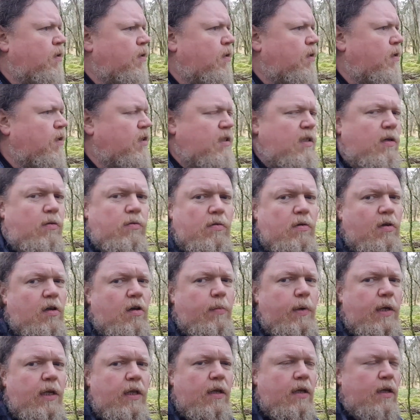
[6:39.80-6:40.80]
I still don't know
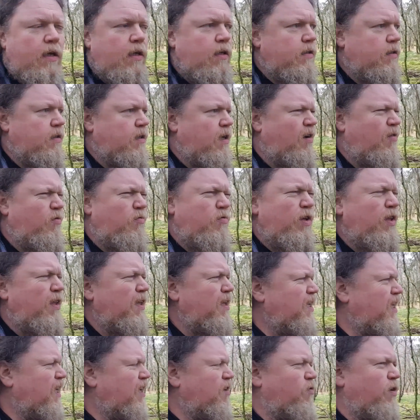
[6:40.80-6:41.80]
how many that is. I
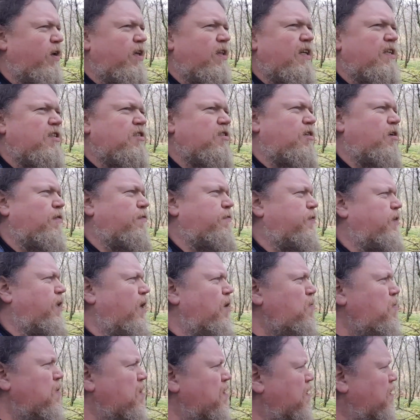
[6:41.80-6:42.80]
really need to write this stuff
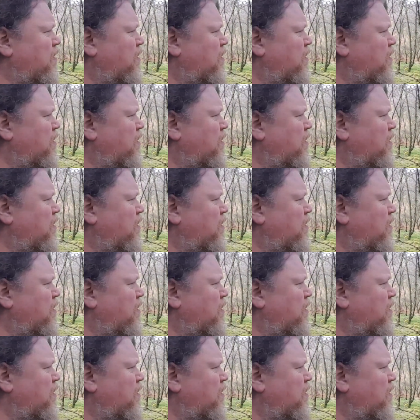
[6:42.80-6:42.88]
down.